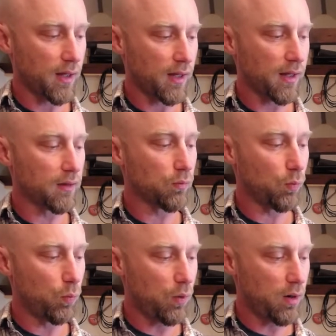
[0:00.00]
And
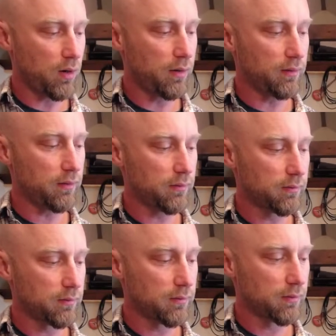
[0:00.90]
1,
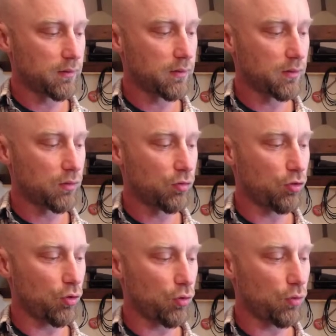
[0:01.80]

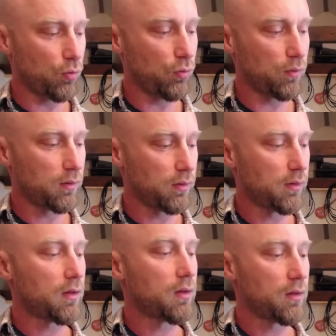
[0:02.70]
2,
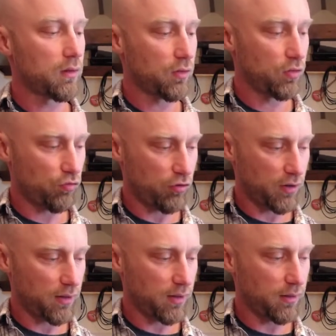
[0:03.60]

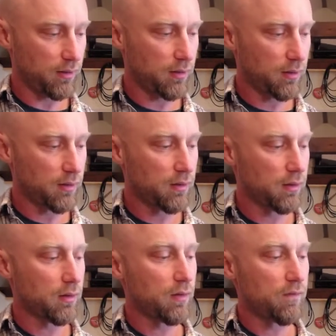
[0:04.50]
3,
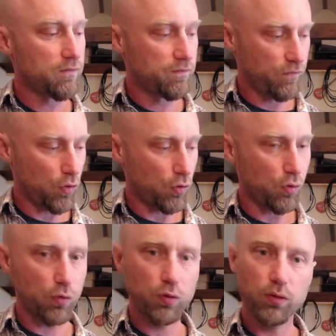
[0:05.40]

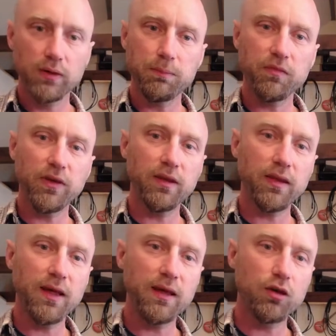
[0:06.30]
4. Keep your
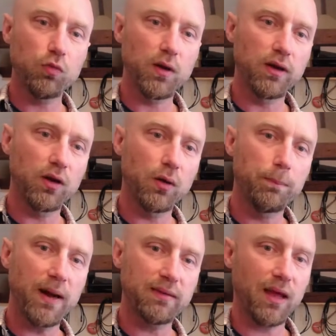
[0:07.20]
finger there, because we're going to go
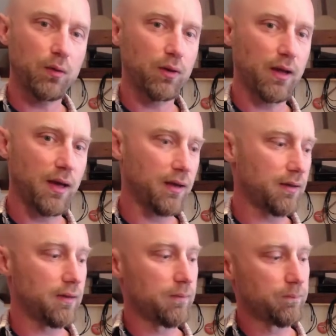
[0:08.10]
back down
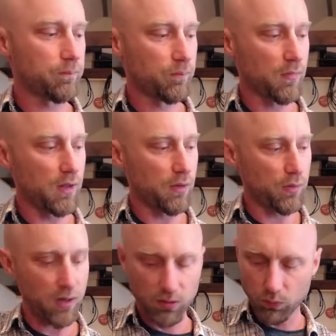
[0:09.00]
again. Here
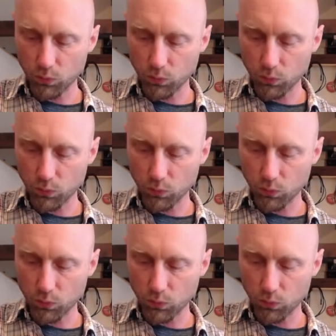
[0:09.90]
we go.